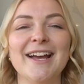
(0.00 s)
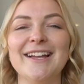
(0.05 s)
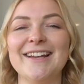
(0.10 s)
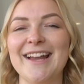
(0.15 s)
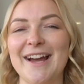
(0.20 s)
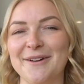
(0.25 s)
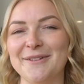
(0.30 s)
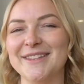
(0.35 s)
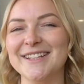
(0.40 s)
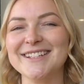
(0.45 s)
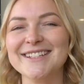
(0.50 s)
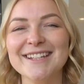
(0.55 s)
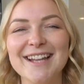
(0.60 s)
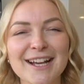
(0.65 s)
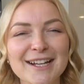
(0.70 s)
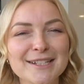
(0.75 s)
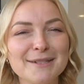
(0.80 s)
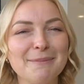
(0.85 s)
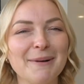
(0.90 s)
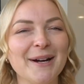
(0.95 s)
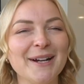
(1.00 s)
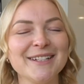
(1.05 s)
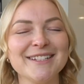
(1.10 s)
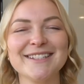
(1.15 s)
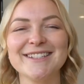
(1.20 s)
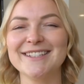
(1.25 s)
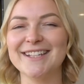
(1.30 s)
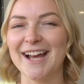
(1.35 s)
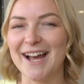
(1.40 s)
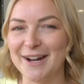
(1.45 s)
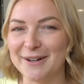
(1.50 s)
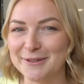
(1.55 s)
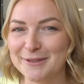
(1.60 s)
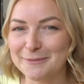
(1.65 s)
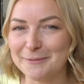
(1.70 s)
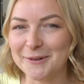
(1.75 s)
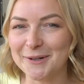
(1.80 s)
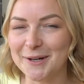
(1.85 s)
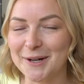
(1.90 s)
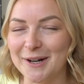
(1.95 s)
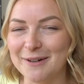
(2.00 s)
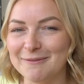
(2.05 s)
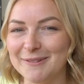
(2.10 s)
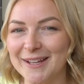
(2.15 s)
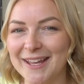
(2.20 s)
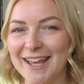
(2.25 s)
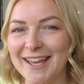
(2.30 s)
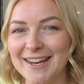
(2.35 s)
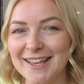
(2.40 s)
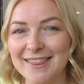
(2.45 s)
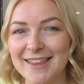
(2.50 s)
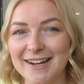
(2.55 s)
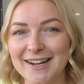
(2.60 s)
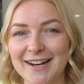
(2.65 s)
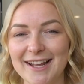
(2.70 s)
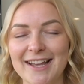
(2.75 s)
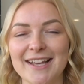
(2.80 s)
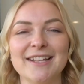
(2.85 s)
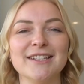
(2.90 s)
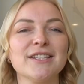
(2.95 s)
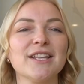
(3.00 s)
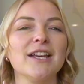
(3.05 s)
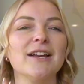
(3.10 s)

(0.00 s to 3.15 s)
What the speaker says: Now, this next part sounds more complicated than it is,